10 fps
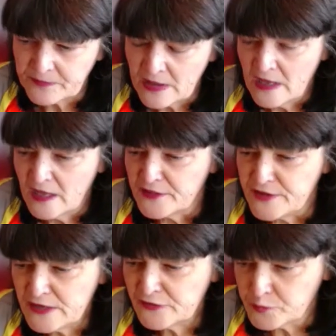
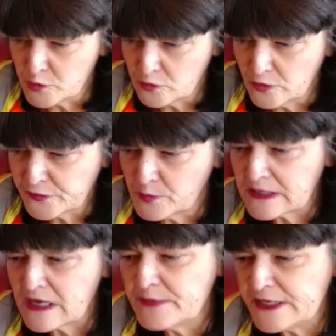These rules will
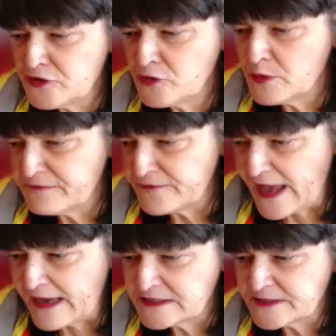come into
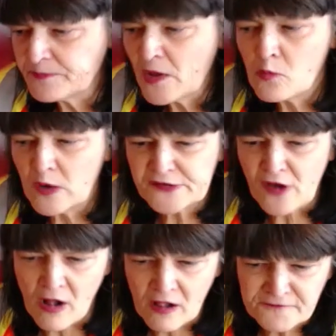effect once
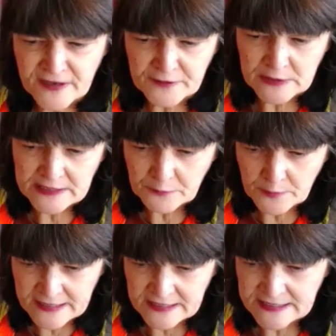all federally
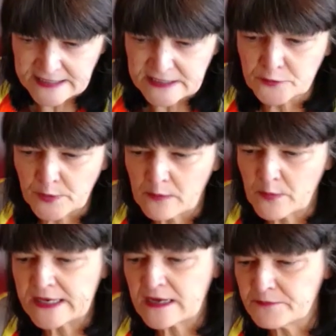regulated railway
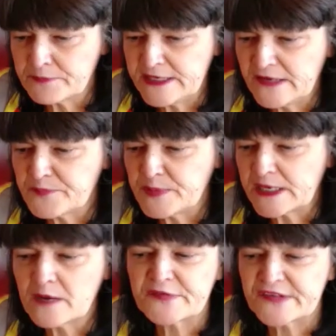companies
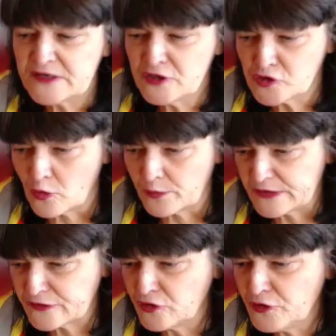become
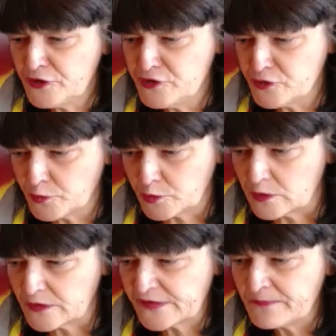signatories to the new
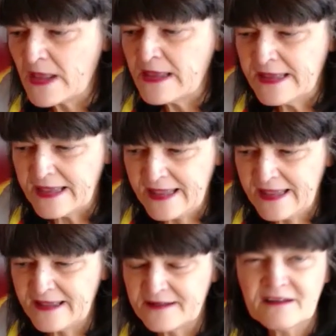rules.
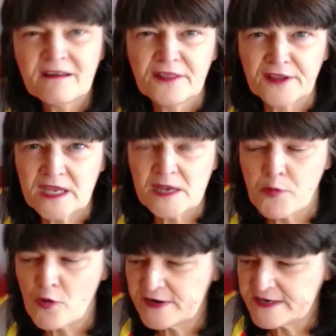And the key
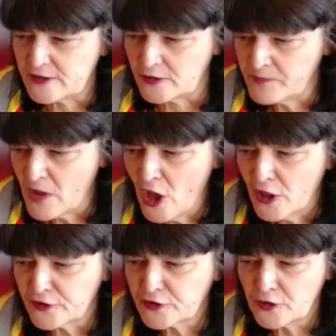point here,
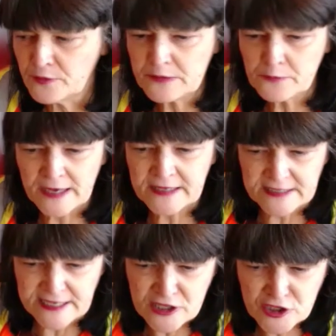the current
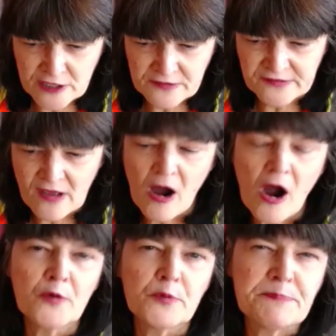regulations
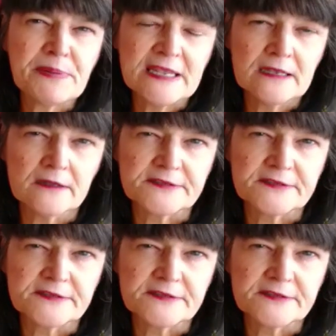are repealed.